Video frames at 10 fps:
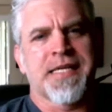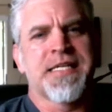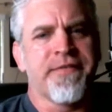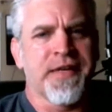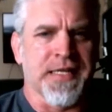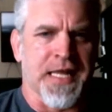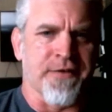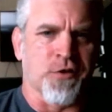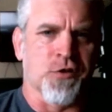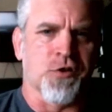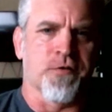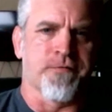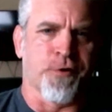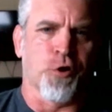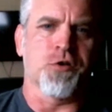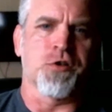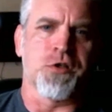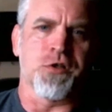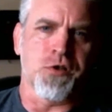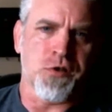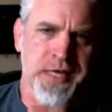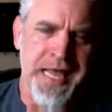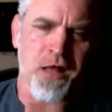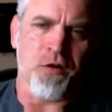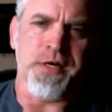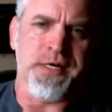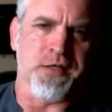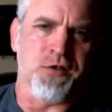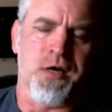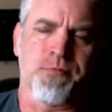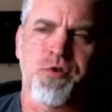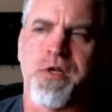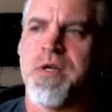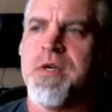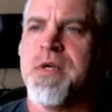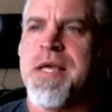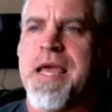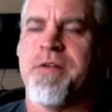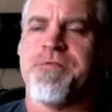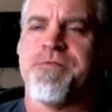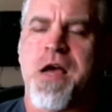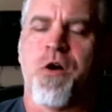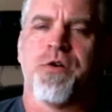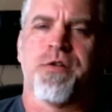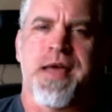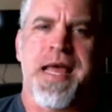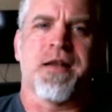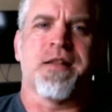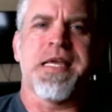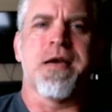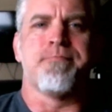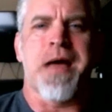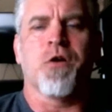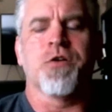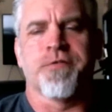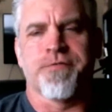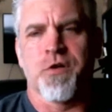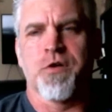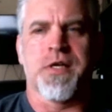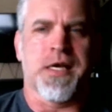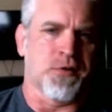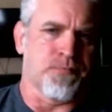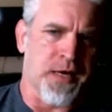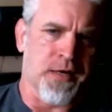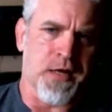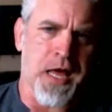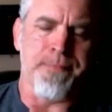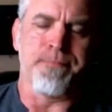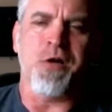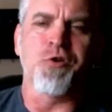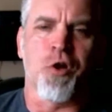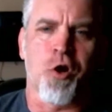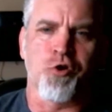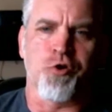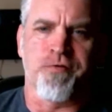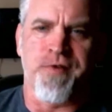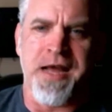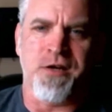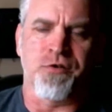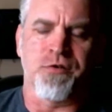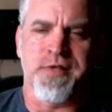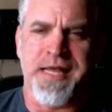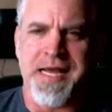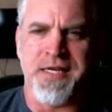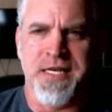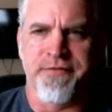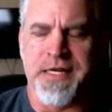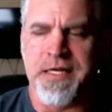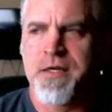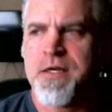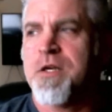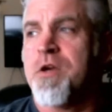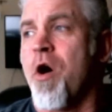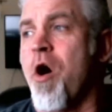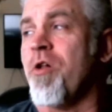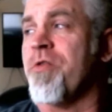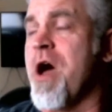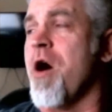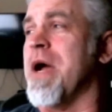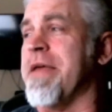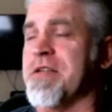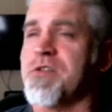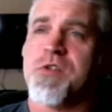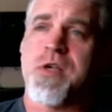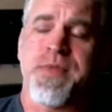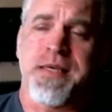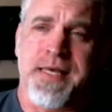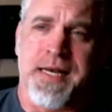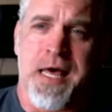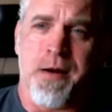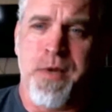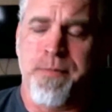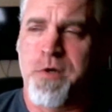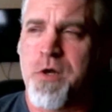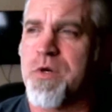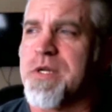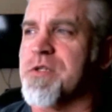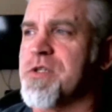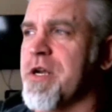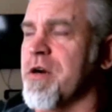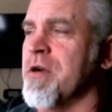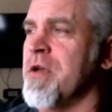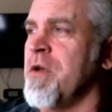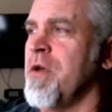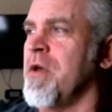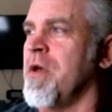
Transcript: activity levels versus calorie consumption and found that the amount of food has been a much larger factor than activity. Although, and this is something that a lot of people don't consider,